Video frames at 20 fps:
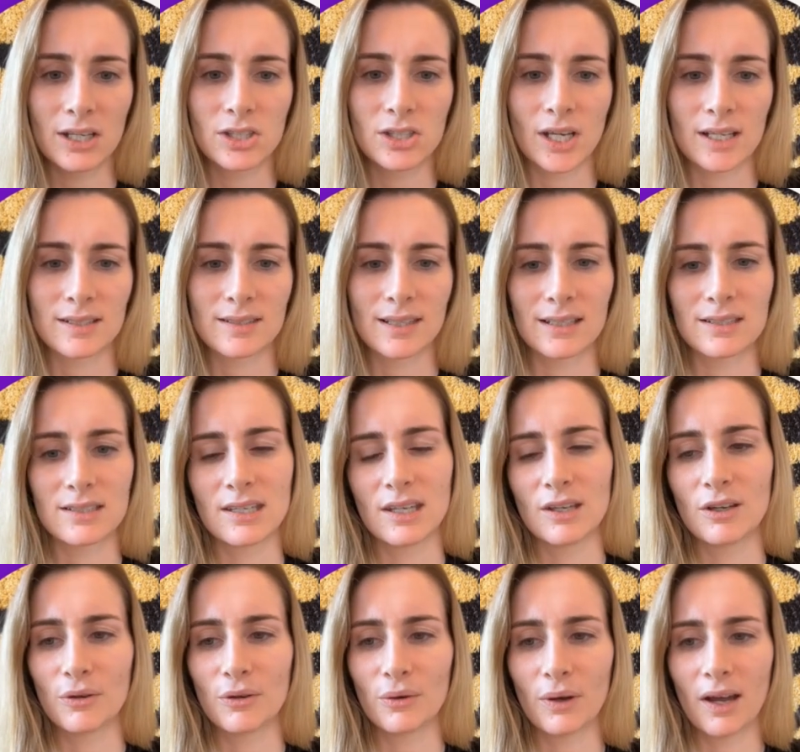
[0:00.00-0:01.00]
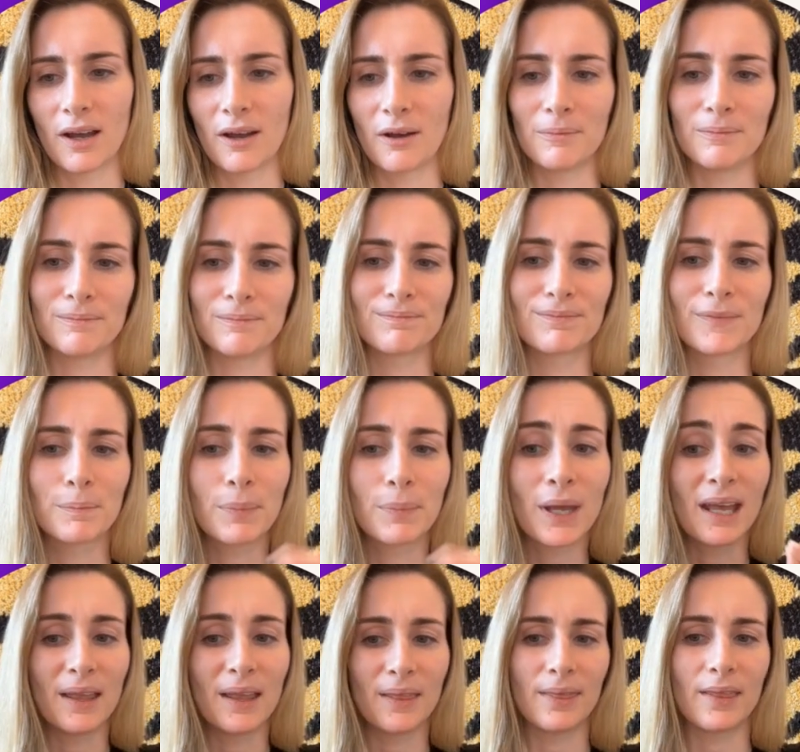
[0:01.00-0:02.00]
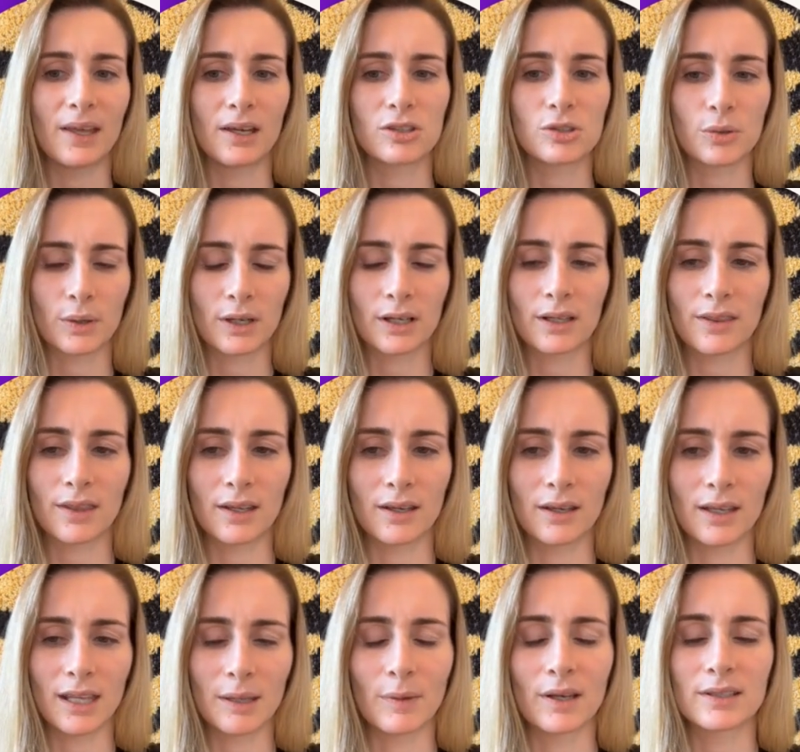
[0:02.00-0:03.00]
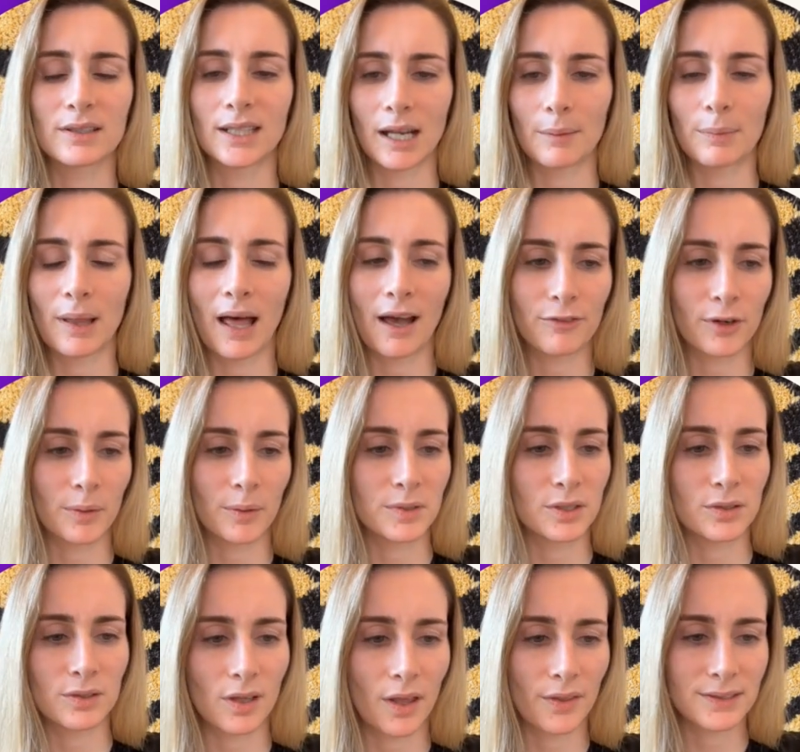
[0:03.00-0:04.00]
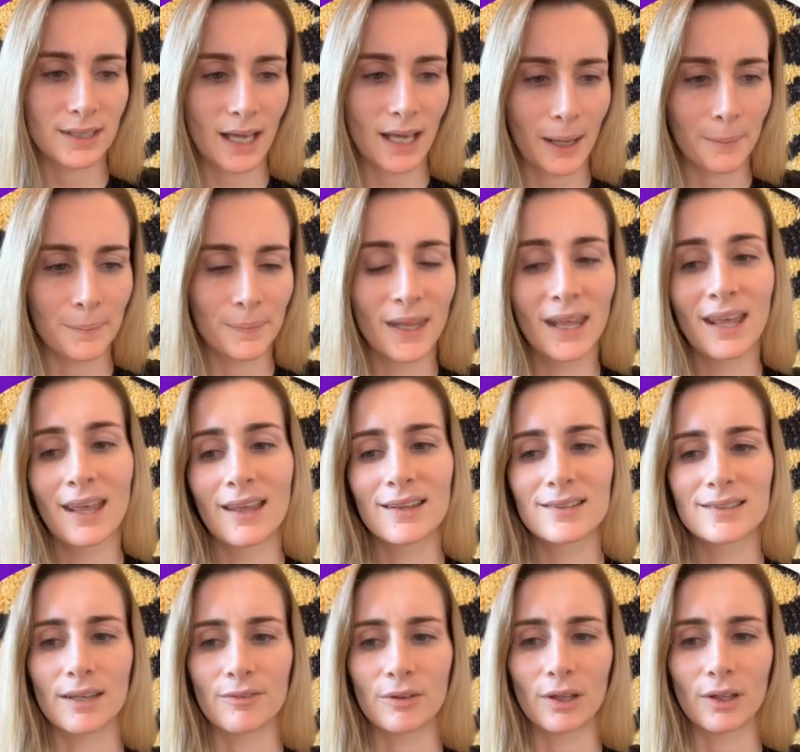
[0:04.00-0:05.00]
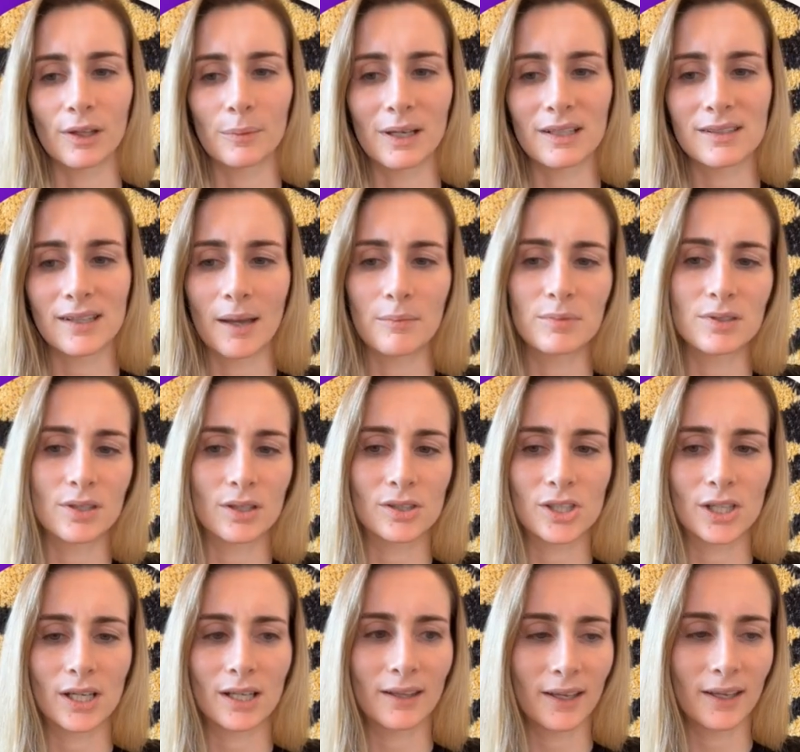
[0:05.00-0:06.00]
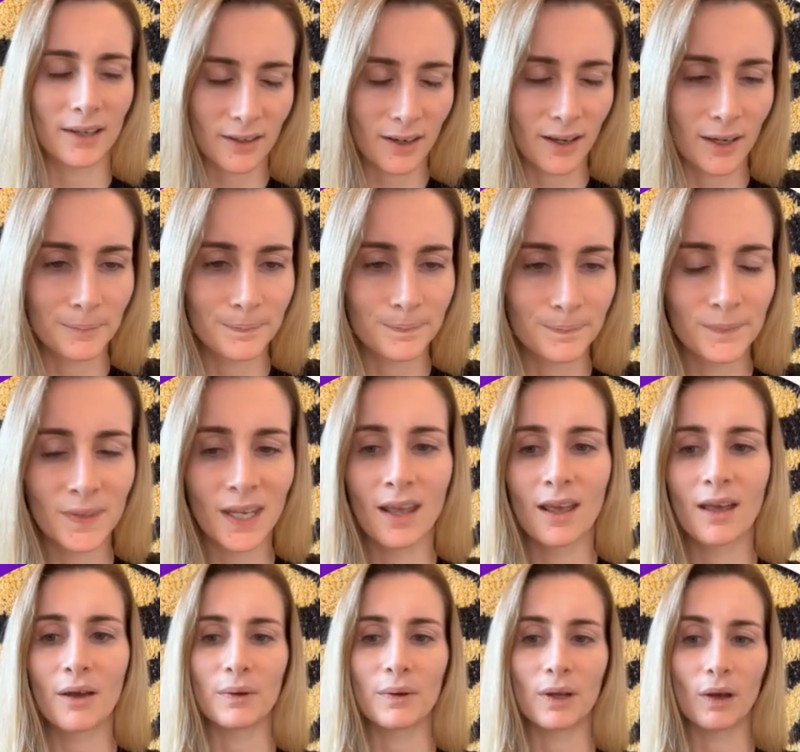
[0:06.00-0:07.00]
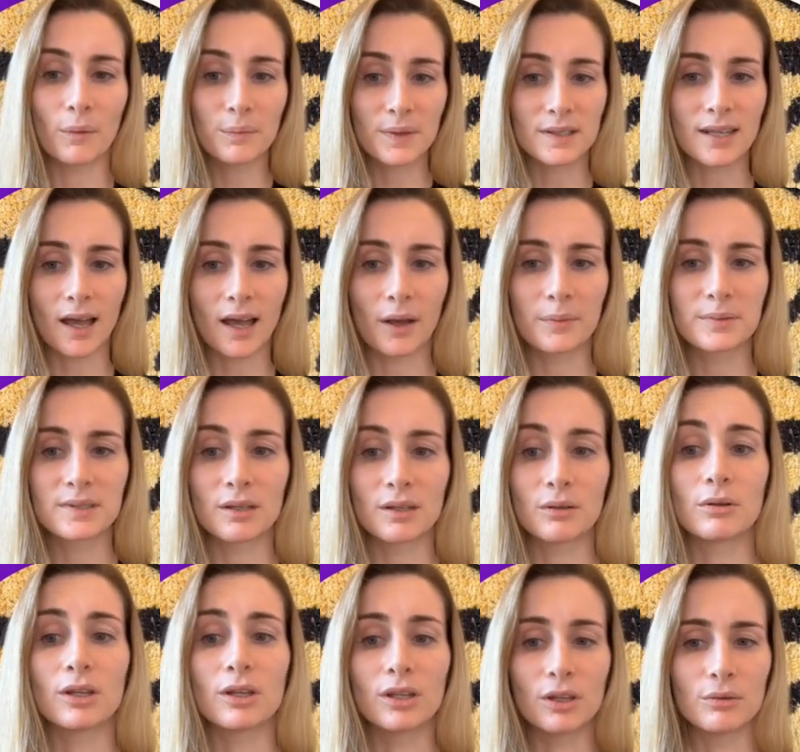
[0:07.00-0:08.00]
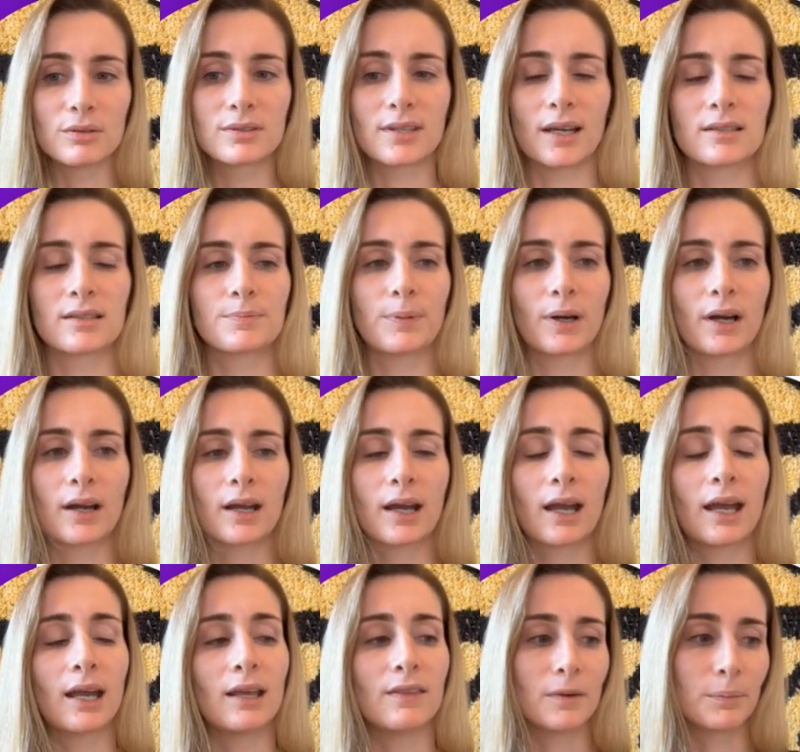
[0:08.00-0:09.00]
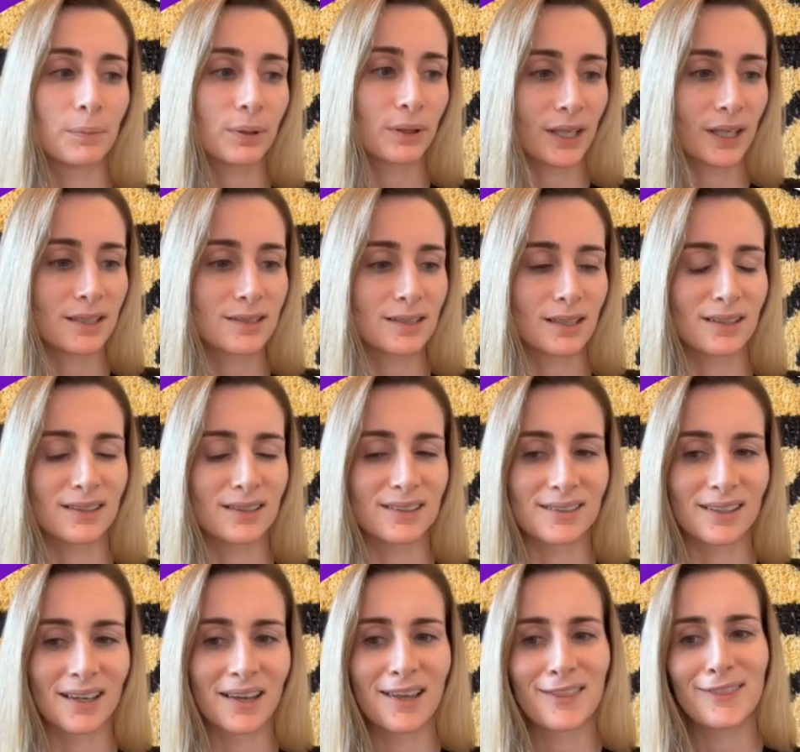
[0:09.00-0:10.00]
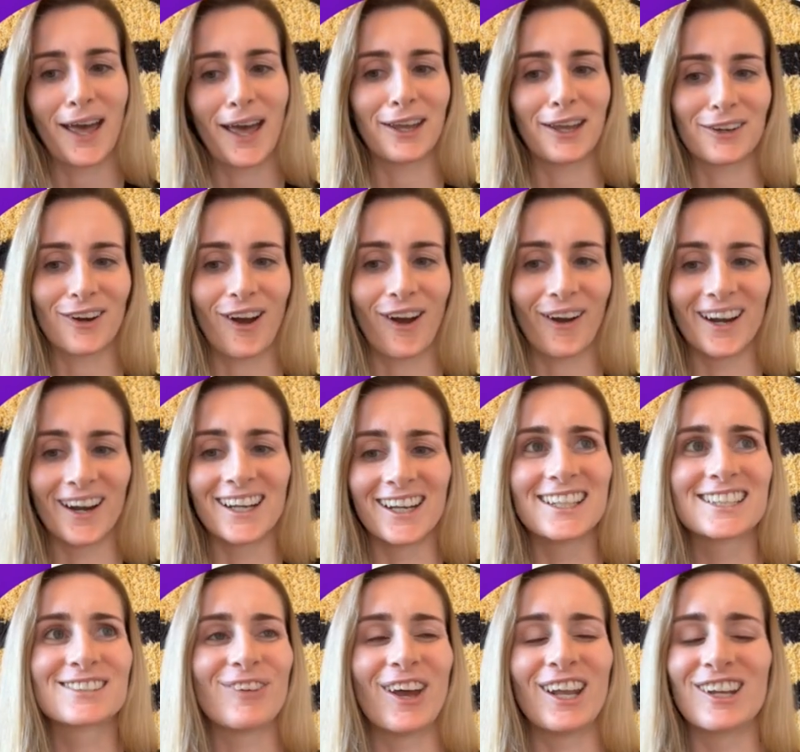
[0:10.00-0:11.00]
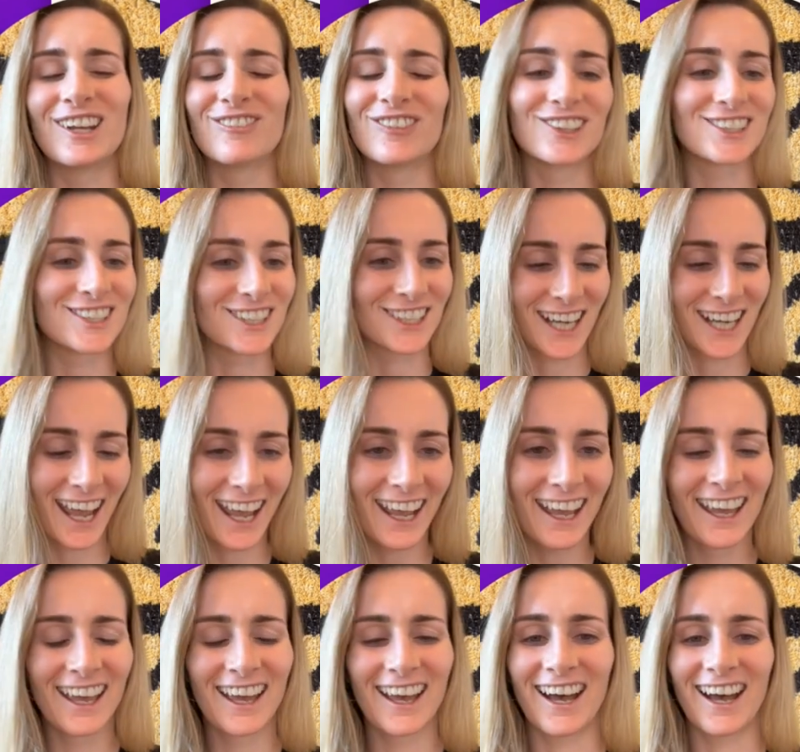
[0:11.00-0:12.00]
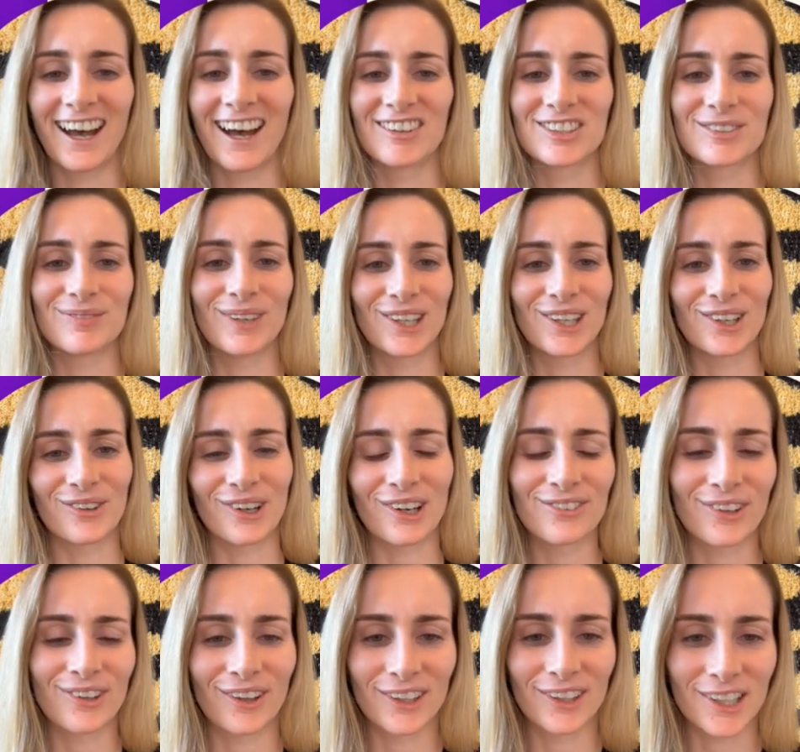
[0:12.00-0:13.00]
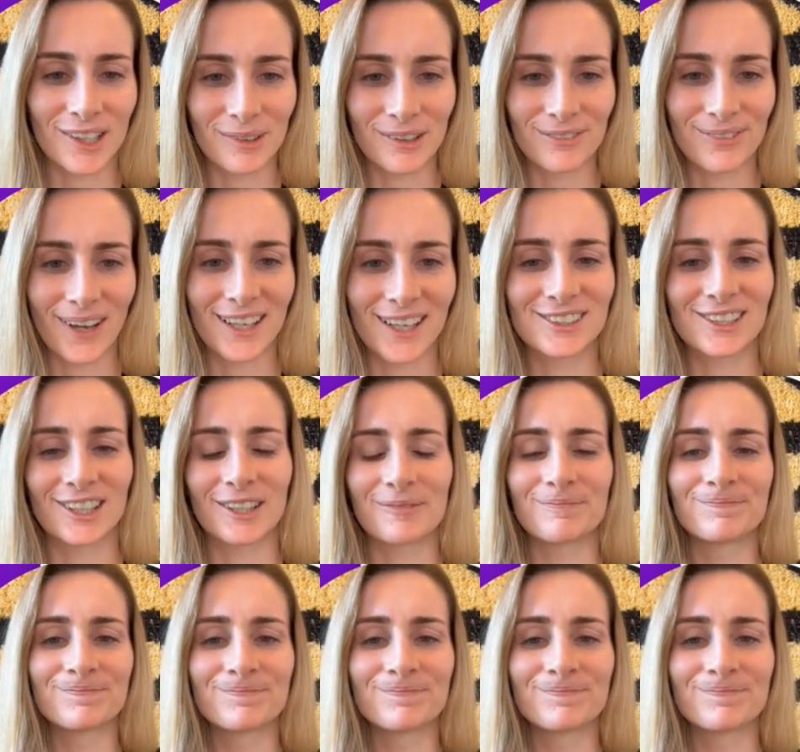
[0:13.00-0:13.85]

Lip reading: it just lets you pin the email sending platforms you use all the time. Save you a little bit of time searching later on. We hope this helps you use Sendspark in the places that you're already spending most of your day to make your workflow a little bit faster.